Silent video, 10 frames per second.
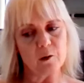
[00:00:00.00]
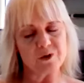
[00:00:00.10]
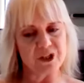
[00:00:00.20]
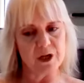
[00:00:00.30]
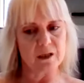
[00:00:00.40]
when I
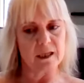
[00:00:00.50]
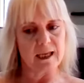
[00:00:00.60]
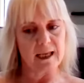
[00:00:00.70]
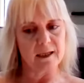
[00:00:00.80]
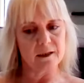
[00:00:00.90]
was
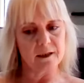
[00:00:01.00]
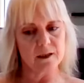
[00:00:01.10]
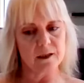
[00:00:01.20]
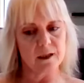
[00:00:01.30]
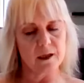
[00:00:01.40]
journaling,
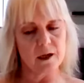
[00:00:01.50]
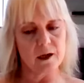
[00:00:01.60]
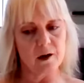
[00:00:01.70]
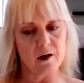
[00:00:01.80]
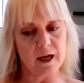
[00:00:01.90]

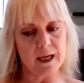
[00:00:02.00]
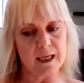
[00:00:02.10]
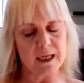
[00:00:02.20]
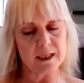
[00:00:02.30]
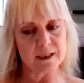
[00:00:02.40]

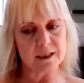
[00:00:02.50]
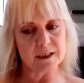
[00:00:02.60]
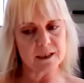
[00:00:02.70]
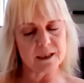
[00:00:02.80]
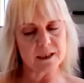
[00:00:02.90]
I
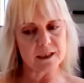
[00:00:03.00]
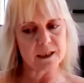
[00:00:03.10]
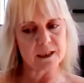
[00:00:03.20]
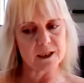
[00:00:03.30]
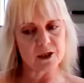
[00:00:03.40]

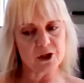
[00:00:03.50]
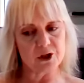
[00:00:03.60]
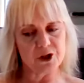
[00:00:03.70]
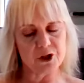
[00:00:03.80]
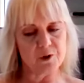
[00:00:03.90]

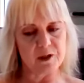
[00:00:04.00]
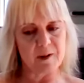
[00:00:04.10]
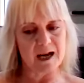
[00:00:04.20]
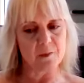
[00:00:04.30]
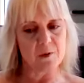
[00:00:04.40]
knew at
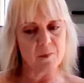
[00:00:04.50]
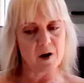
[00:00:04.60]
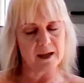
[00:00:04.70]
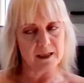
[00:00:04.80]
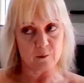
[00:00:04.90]
the back of my
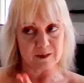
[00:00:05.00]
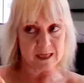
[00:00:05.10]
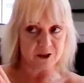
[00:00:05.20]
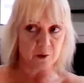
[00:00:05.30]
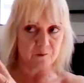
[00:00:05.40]
mind, it was
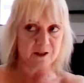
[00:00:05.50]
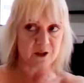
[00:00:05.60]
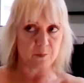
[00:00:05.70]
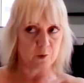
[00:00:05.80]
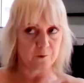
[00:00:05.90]
actually on a
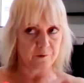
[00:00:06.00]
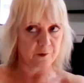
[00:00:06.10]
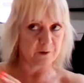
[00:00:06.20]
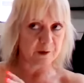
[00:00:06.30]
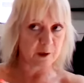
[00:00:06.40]
vision board
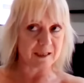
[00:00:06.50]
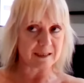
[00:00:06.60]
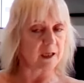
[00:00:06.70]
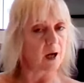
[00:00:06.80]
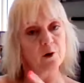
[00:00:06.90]
from a few
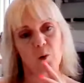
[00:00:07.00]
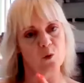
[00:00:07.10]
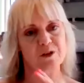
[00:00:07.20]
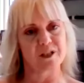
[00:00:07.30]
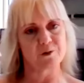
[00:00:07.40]
years ago, I
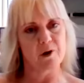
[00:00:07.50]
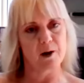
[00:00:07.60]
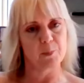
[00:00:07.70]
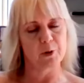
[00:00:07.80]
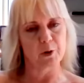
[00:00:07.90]
wanted to
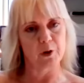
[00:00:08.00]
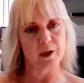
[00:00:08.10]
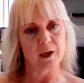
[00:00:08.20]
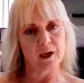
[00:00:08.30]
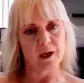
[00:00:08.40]
write a book,
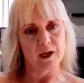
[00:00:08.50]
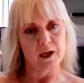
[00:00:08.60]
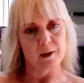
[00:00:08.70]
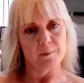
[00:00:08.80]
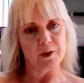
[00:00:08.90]

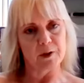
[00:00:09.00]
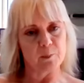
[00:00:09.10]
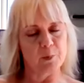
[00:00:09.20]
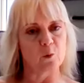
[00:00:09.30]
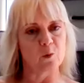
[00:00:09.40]
but
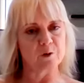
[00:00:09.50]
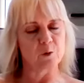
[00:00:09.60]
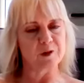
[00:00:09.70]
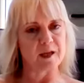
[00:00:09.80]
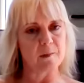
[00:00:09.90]
the book was
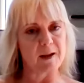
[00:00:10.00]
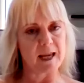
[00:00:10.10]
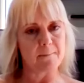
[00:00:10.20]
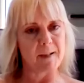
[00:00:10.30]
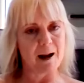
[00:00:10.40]
always going to
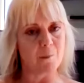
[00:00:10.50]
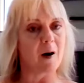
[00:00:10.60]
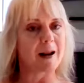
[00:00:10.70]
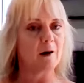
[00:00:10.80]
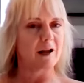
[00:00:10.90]
be about
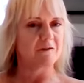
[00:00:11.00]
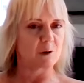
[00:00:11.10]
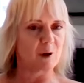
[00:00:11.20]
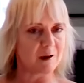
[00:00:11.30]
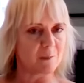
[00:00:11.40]
my life
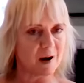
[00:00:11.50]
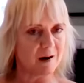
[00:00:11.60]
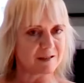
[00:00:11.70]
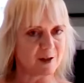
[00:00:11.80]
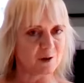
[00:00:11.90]
so I could
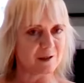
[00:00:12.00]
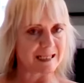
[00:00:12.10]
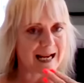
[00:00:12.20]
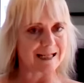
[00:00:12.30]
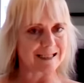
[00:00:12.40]
pass it on
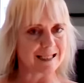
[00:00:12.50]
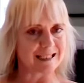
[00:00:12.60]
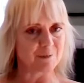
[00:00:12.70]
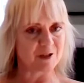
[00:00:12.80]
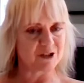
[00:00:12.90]
as a
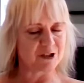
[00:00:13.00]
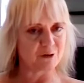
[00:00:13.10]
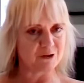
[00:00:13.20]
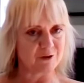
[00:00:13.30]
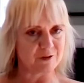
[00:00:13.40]
legacy to my
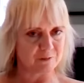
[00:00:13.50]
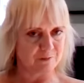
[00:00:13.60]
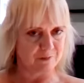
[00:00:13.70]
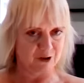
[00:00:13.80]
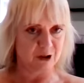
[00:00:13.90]
children's
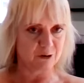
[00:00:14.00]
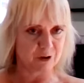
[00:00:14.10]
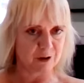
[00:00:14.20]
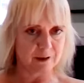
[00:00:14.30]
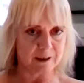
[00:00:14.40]

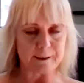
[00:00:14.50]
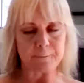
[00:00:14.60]
children.